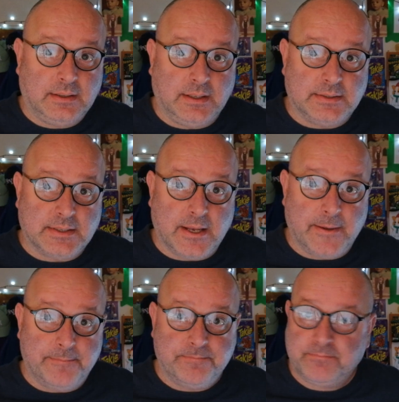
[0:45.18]
As,
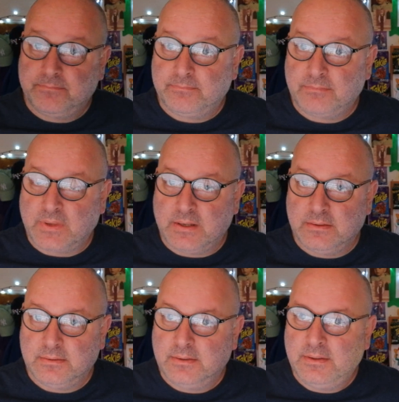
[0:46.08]
um,
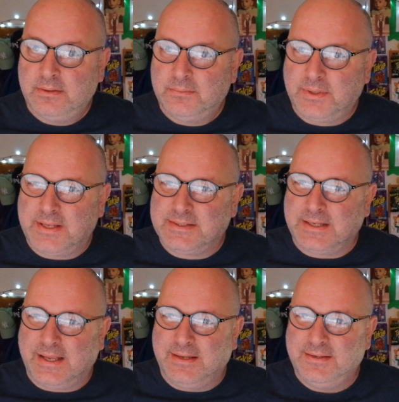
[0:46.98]
what they
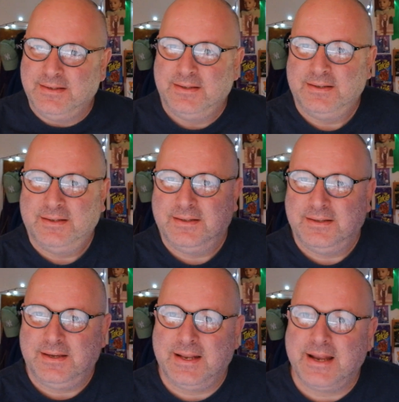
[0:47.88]
say,
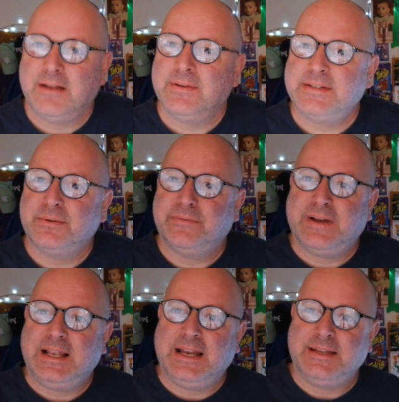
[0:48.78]
it ain't over till the
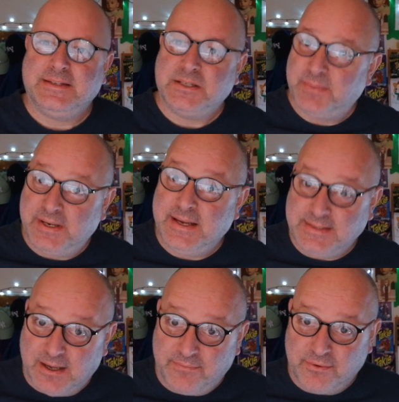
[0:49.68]
fat lady sings, but it is
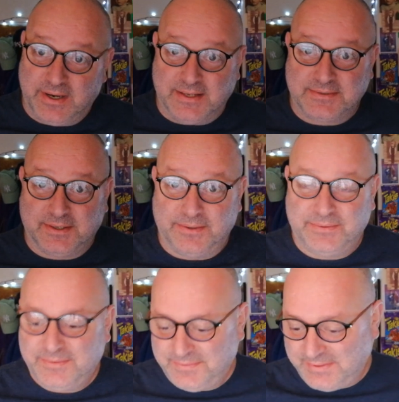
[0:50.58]
over, isn't it? So,
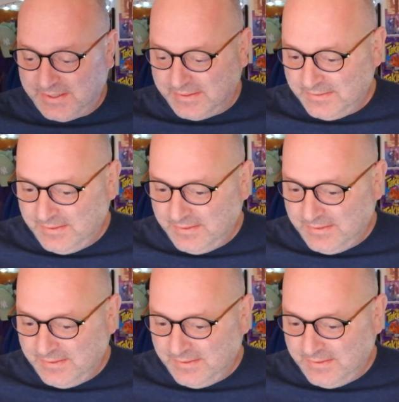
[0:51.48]
yeah.